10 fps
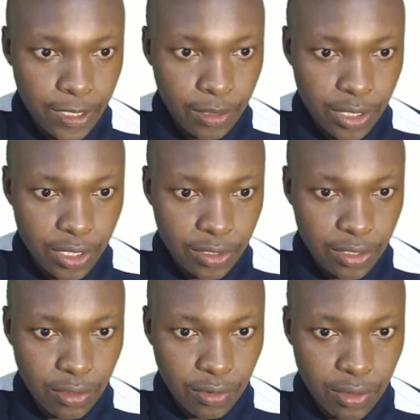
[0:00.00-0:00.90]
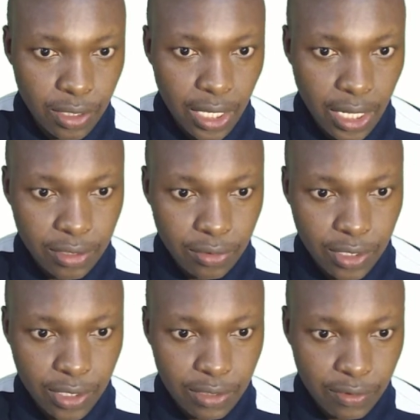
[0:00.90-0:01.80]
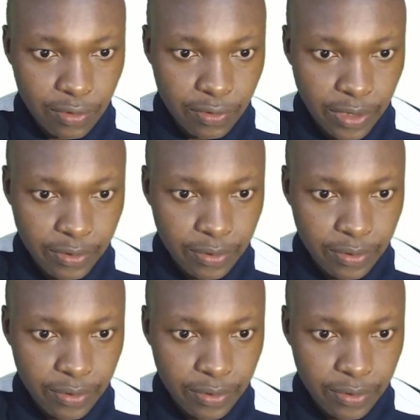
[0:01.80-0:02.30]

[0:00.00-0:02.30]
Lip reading: which is 0, the last, which is 75,